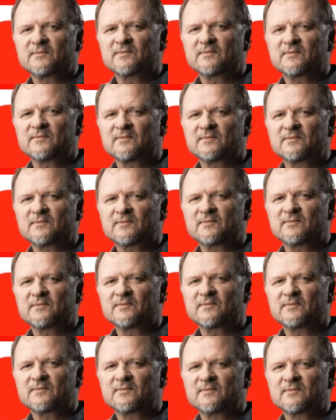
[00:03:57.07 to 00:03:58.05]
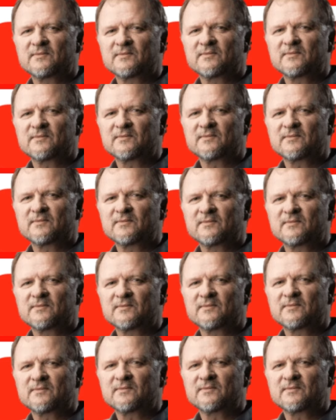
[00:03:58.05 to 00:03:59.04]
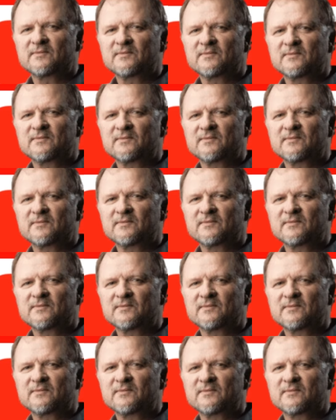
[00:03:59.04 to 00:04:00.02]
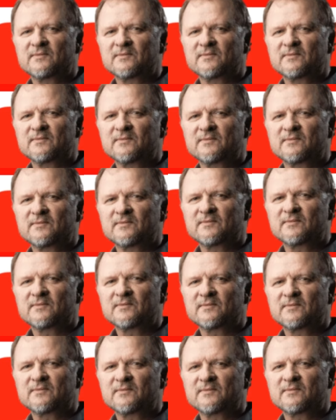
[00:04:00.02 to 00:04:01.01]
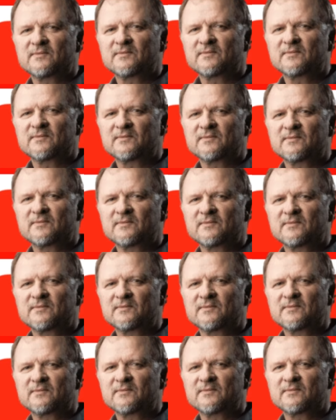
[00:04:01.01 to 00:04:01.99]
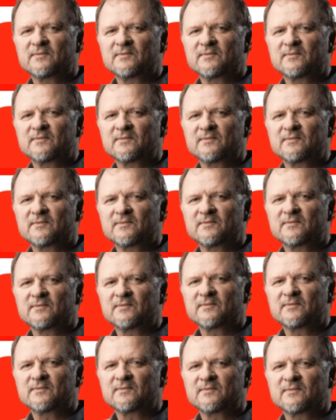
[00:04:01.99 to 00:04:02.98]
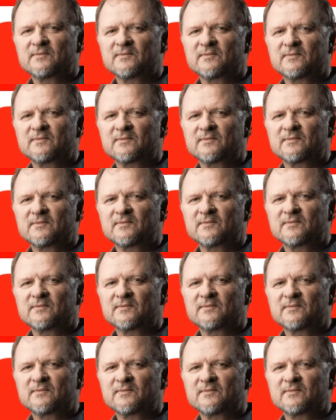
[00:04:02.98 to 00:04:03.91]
(not speaking)